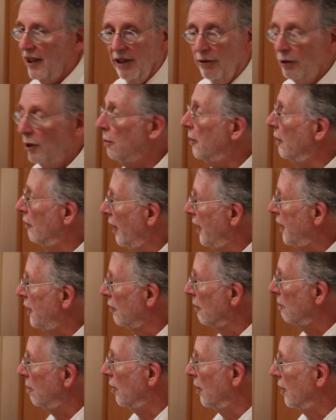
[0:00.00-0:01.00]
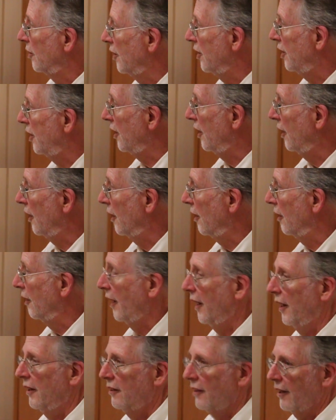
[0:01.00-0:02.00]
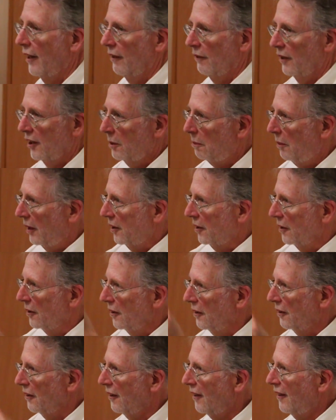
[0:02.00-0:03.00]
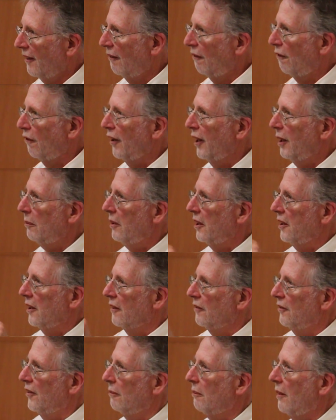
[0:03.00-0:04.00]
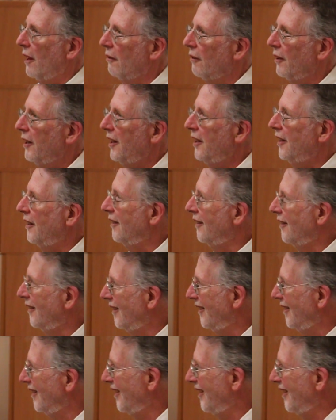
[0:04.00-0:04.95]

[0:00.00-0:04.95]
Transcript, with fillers: human rights report this year had kind of a special framing of the Bahrain